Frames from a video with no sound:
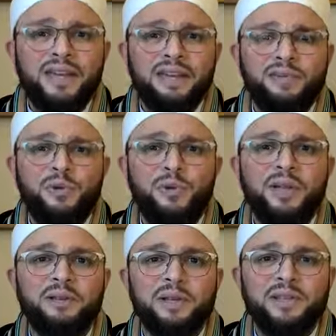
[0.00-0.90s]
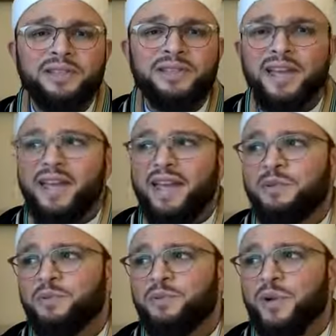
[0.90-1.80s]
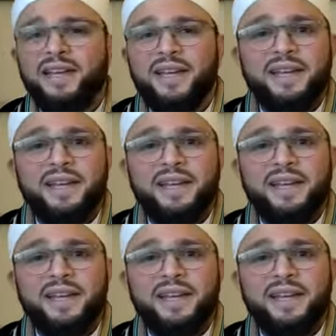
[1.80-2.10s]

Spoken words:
if you will, because it was when